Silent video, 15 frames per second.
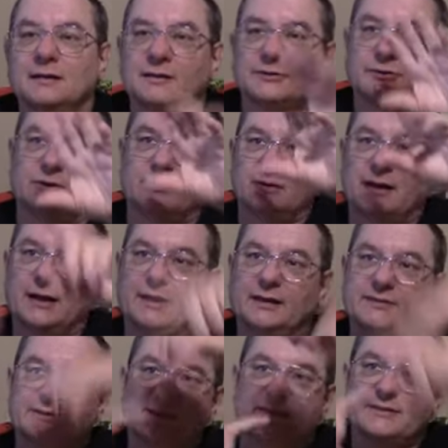So
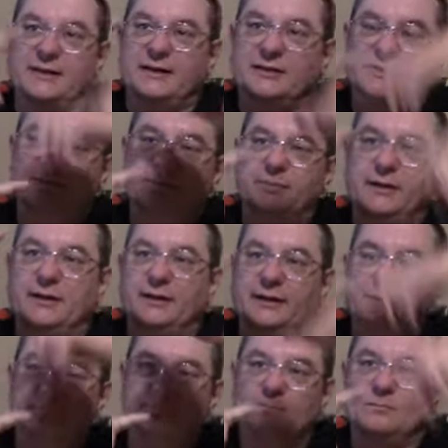as this thing is
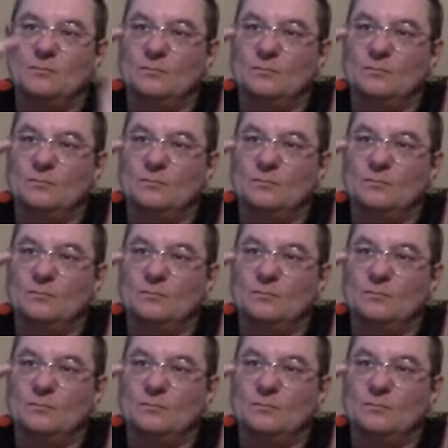spinning,